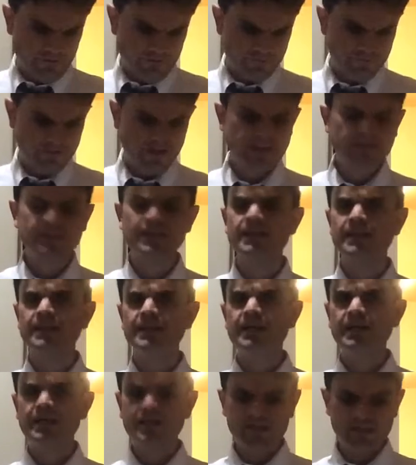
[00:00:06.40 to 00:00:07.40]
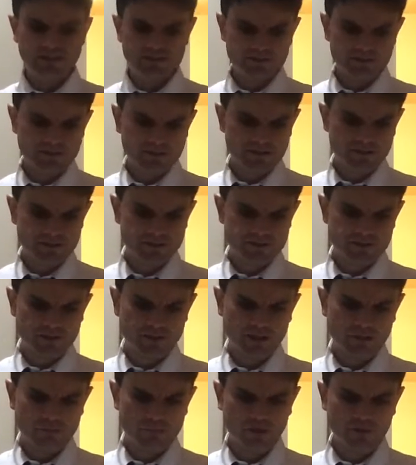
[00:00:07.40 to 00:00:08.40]
Finally, I can write
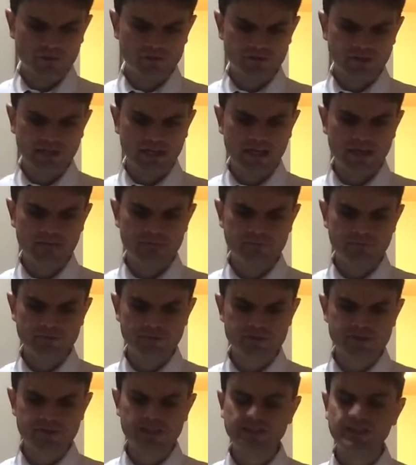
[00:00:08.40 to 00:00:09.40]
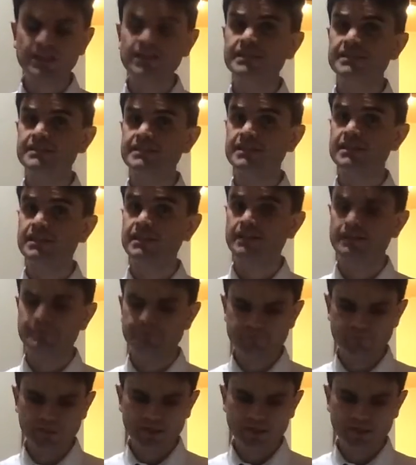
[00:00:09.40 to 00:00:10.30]
about Cambridge Analytica.